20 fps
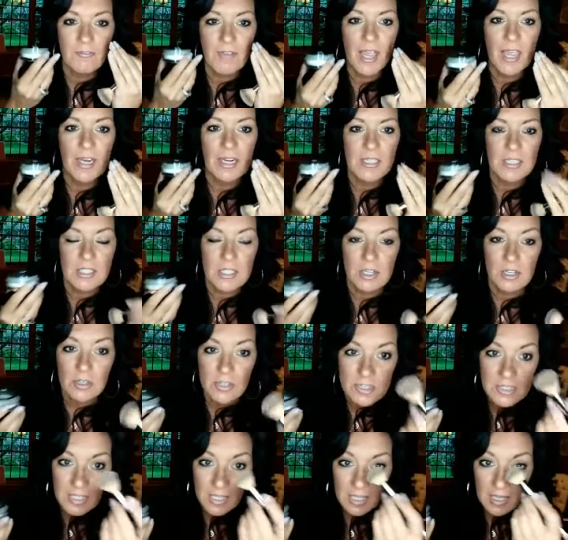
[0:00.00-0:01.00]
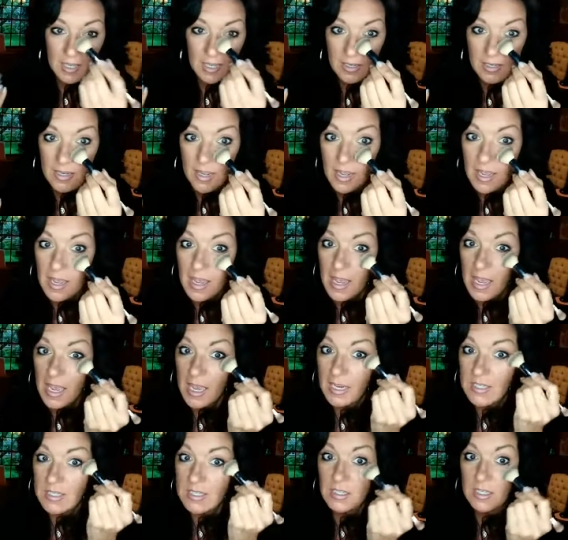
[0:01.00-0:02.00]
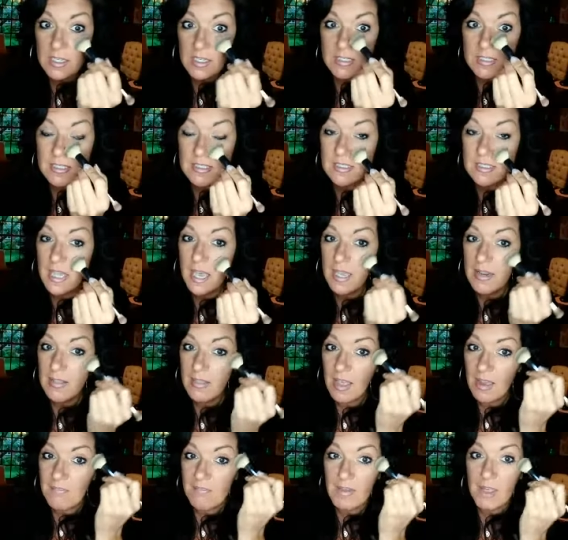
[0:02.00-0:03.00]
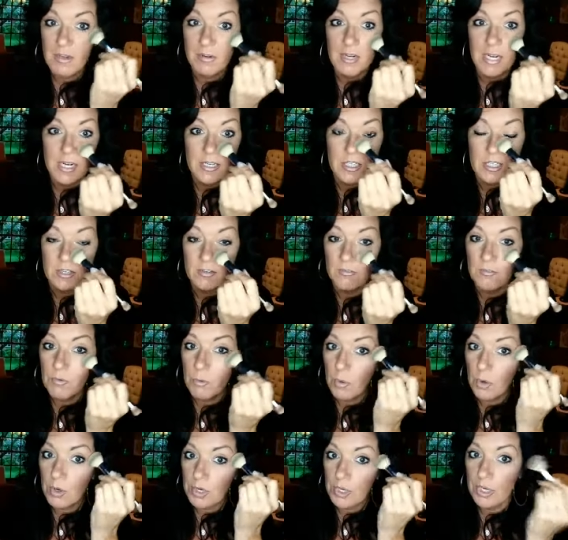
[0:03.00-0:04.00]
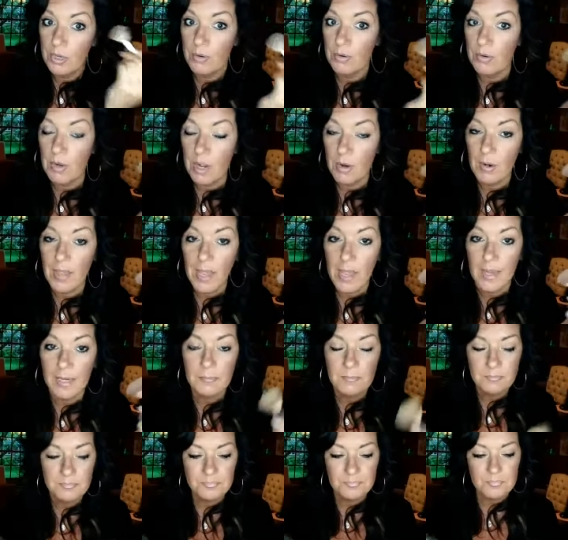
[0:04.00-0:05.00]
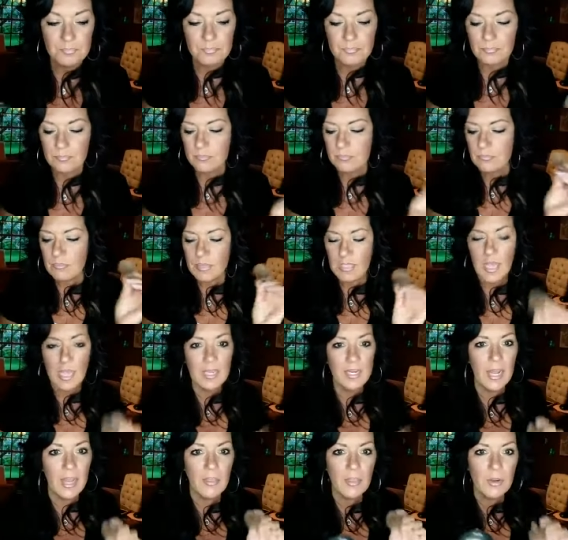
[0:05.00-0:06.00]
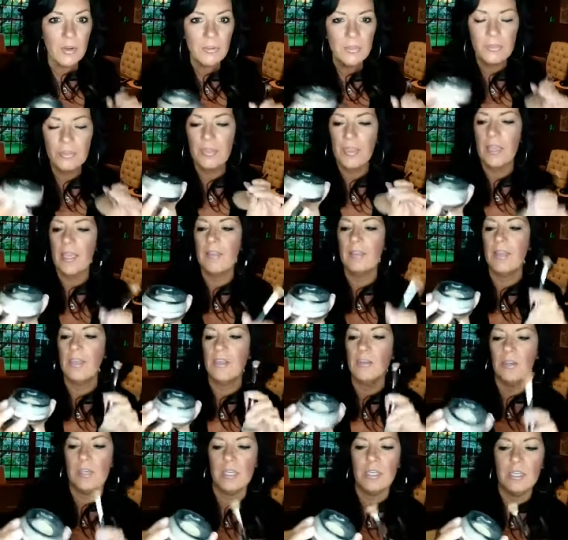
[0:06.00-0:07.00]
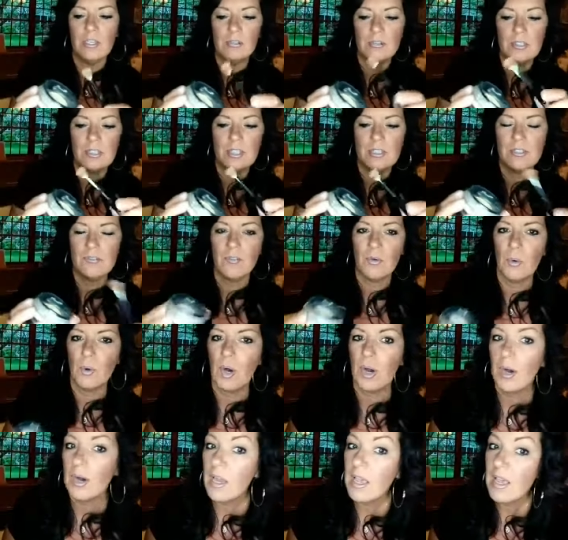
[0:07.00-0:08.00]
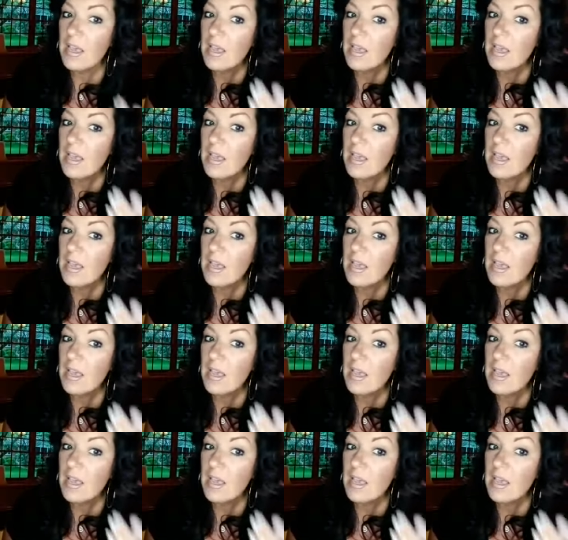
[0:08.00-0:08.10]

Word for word: fade into your skin and it's going to set that foundation for you. Okay. Another thing that you can use this for